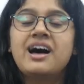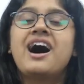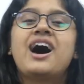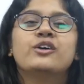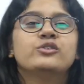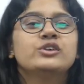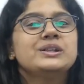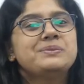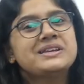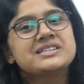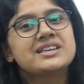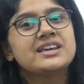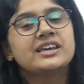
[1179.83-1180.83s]
I will
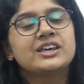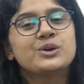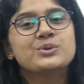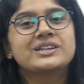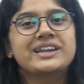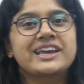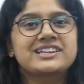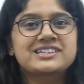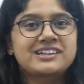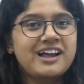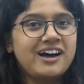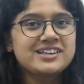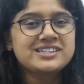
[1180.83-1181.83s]
be seeing you in the next
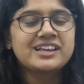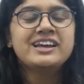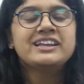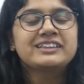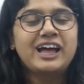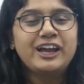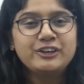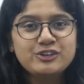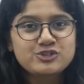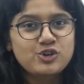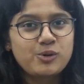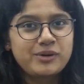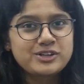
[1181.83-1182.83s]
class. Thank you
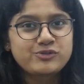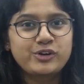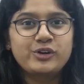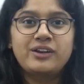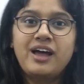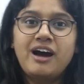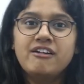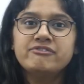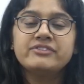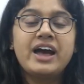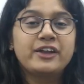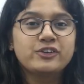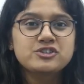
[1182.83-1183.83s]
so much for your
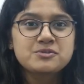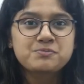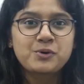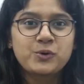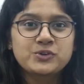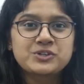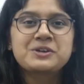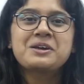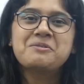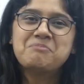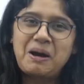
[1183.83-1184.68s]
love and your support.